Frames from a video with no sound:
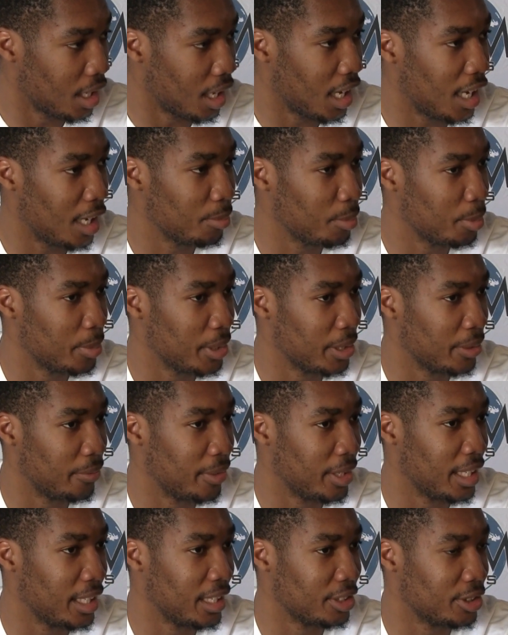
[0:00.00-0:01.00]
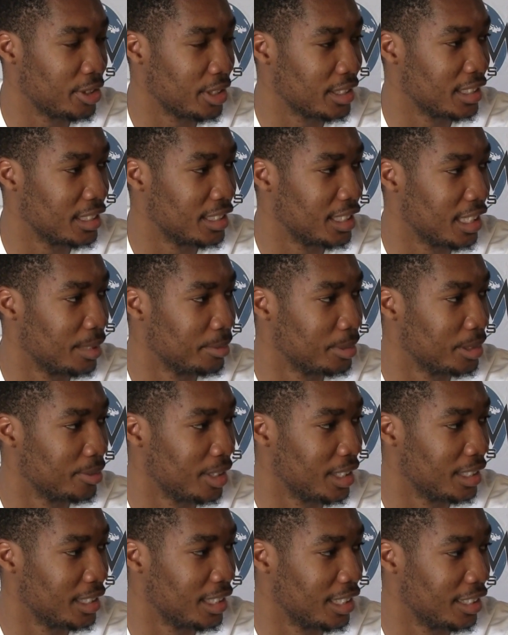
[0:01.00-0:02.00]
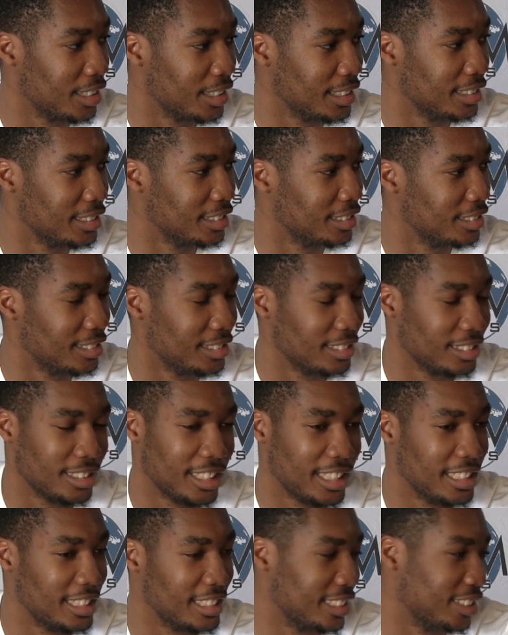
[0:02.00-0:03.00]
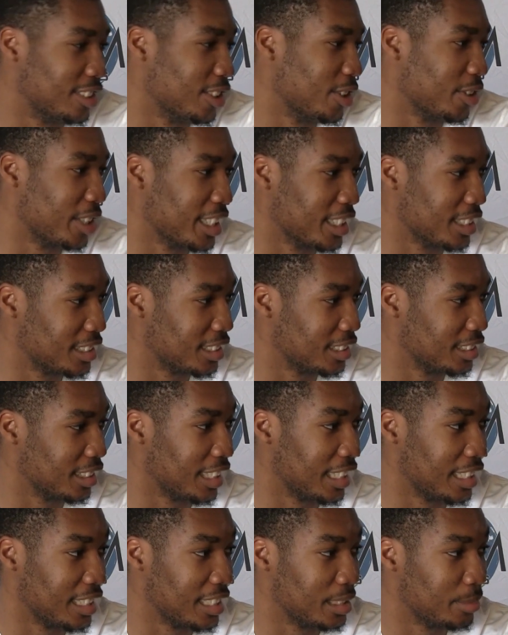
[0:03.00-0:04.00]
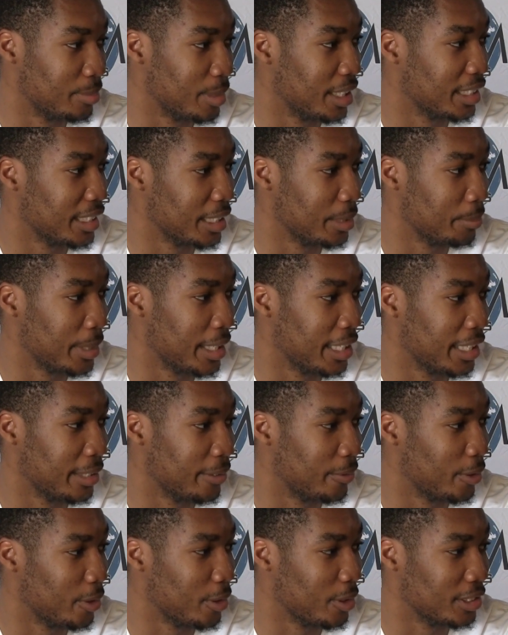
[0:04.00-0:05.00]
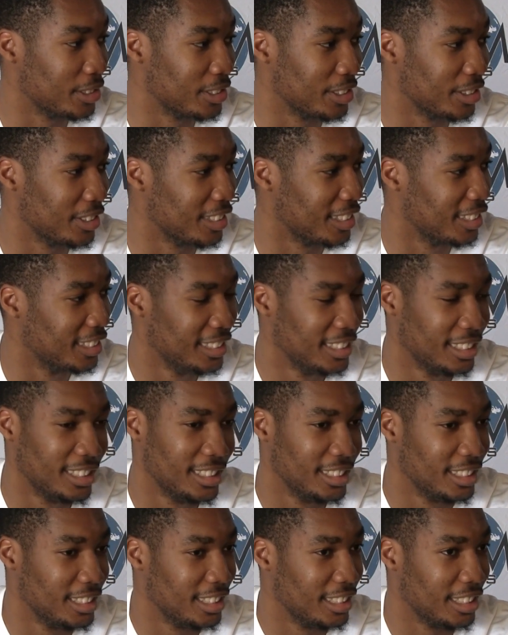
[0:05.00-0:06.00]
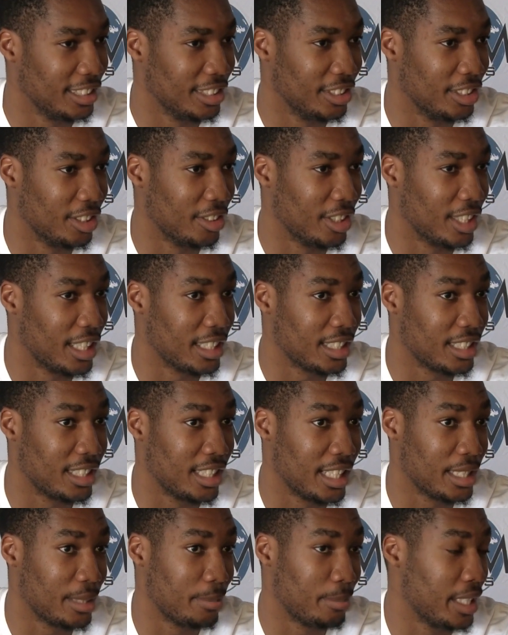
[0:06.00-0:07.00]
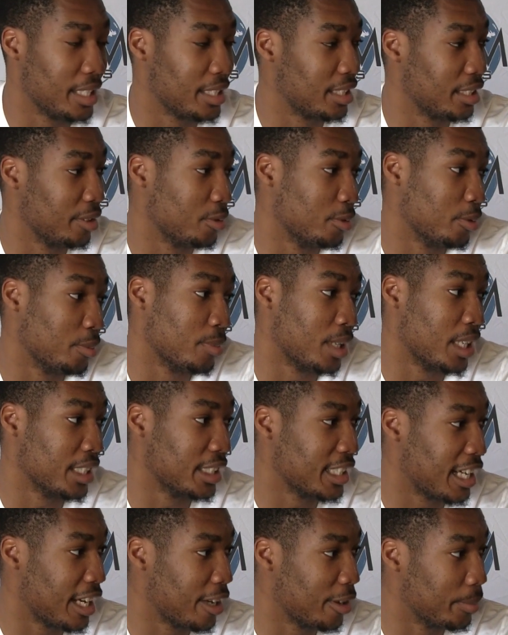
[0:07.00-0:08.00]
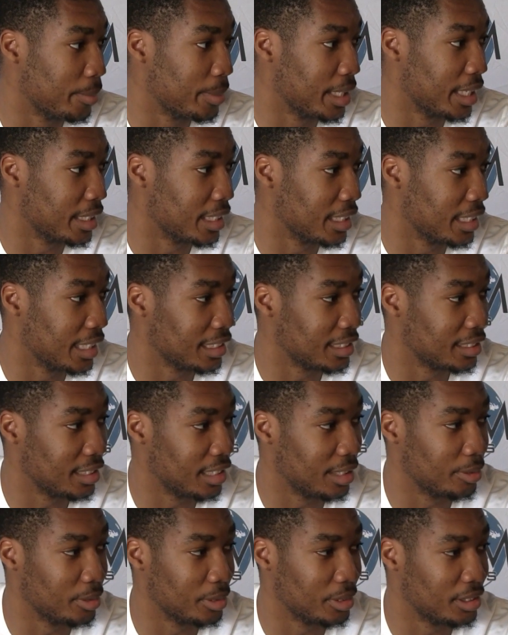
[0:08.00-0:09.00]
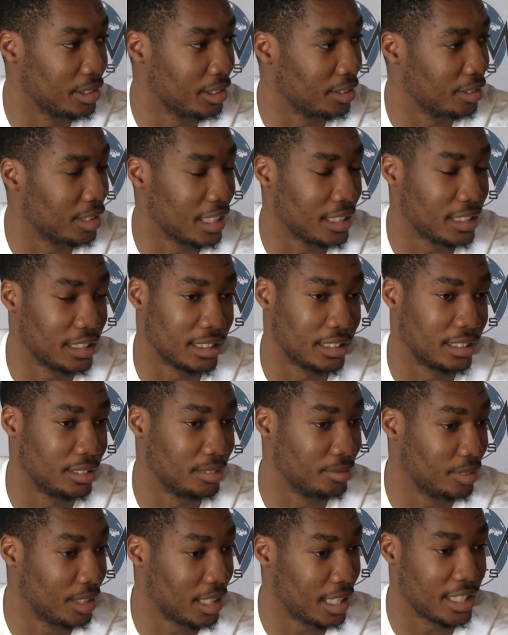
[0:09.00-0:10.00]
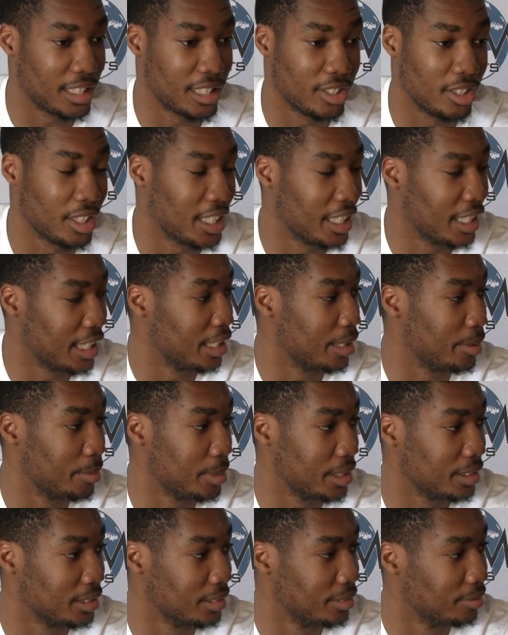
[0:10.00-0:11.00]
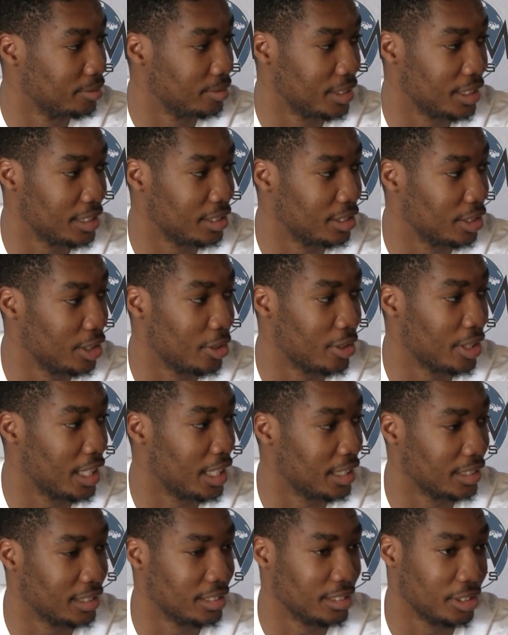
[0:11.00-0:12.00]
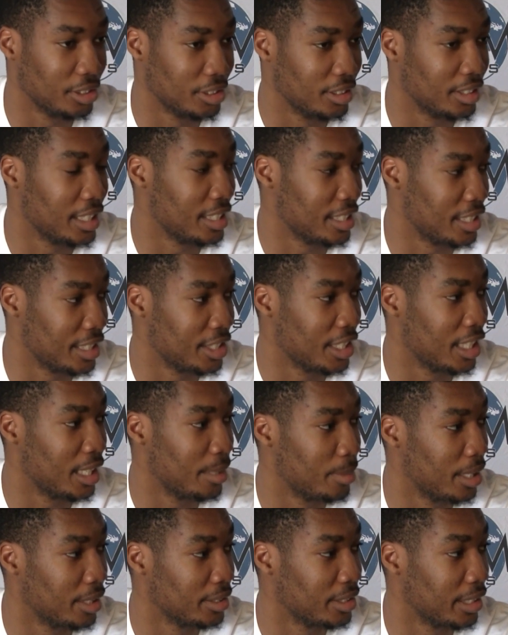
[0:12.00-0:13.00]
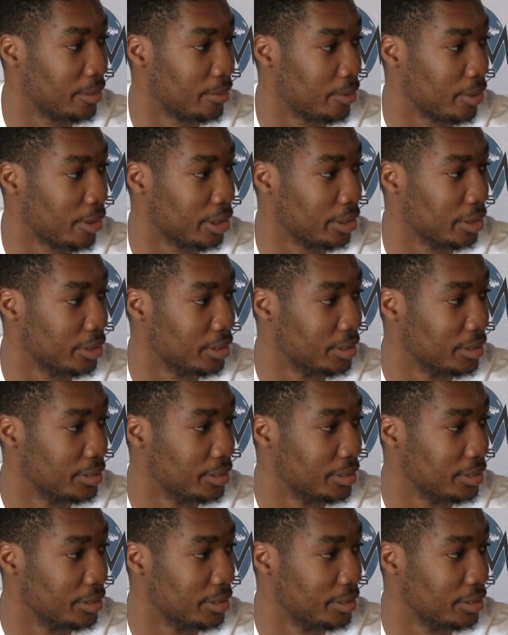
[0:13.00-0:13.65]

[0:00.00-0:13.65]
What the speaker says: I'm a big fan of Tristan Thompson right now. He just go gets it, and he's about to get paid for it. So, you know, that's basically what my job will be at the next level. So I just look at him and just know that there's a job out there for you.